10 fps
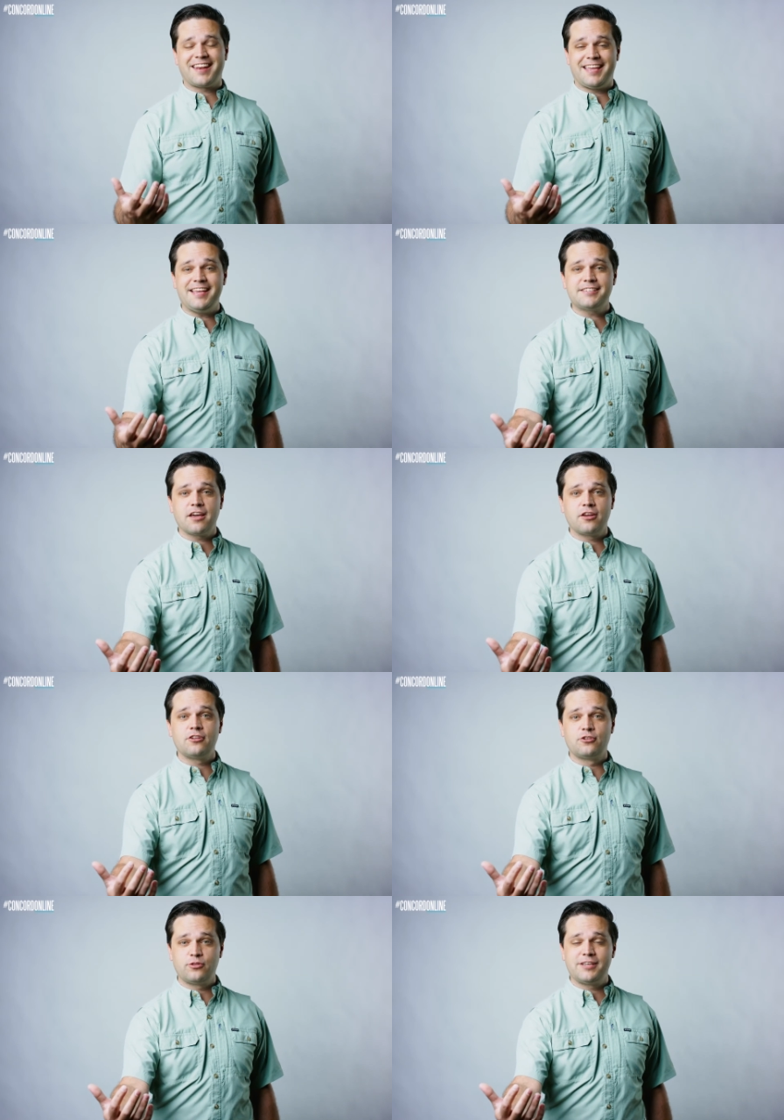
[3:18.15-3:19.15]
that he's going
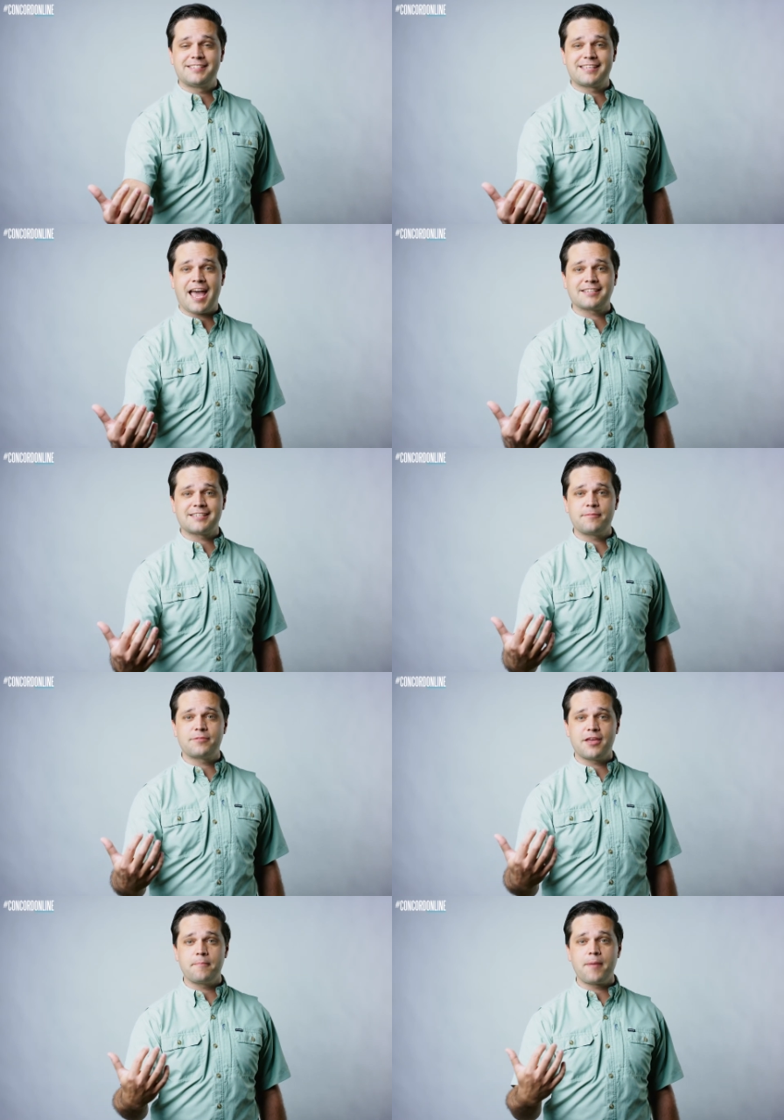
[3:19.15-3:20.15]
to do the exact same
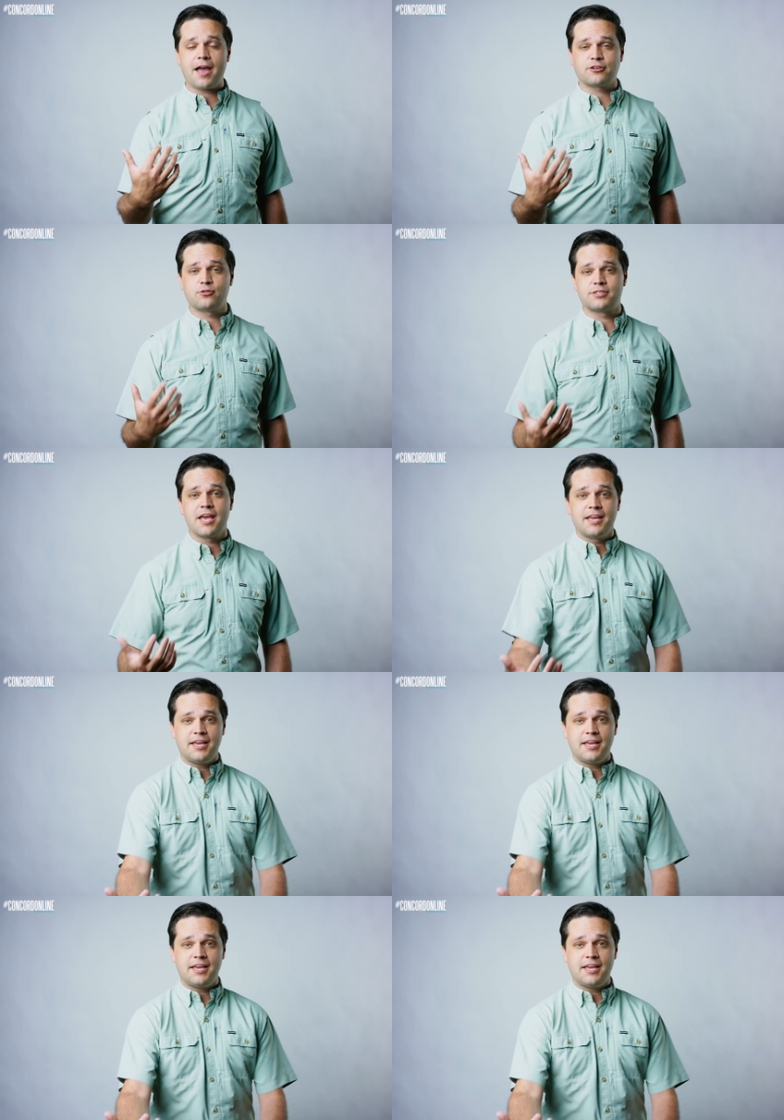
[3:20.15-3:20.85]
thing back to us.